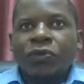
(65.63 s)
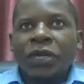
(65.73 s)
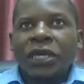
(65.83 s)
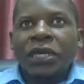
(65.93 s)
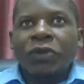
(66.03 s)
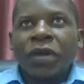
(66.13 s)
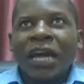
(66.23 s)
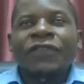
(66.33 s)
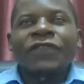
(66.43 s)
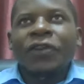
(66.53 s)
We
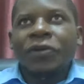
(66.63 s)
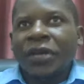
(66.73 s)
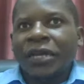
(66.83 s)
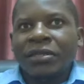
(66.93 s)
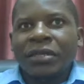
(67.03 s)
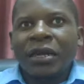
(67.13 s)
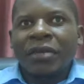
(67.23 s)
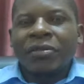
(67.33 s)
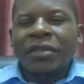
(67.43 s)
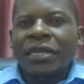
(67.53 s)
have various
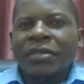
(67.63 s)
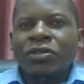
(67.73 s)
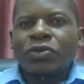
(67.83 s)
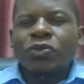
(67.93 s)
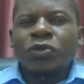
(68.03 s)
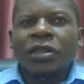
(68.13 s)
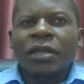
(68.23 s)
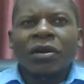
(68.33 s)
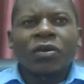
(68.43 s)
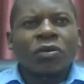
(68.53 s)
things through
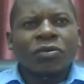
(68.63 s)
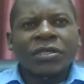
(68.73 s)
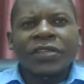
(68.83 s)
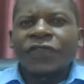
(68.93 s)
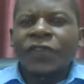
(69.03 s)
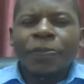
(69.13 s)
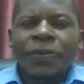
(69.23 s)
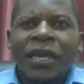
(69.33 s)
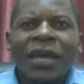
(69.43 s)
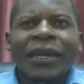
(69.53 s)
the
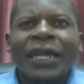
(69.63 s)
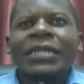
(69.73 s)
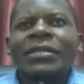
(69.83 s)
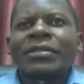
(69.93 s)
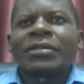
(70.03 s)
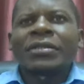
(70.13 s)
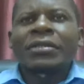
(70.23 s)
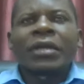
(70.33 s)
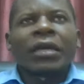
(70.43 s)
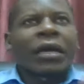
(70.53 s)
CVP
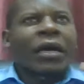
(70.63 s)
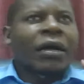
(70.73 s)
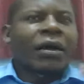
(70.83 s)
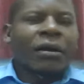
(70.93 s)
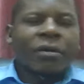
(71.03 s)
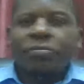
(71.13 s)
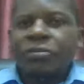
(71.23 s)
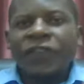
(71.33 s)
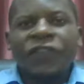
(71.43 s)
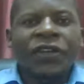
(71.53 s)
analysis,
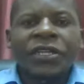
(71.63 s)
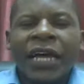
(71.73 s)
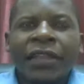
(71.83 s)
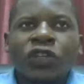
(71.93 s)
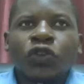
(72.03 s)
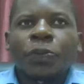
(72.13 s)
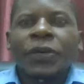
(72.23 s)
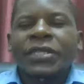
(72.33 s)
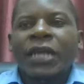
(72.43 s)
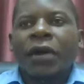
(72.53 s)
different other
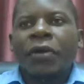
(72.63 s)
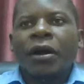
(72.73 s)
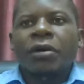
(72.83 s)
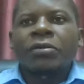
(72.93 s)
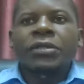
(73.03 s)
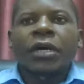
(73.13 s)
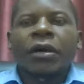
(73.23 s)
topics around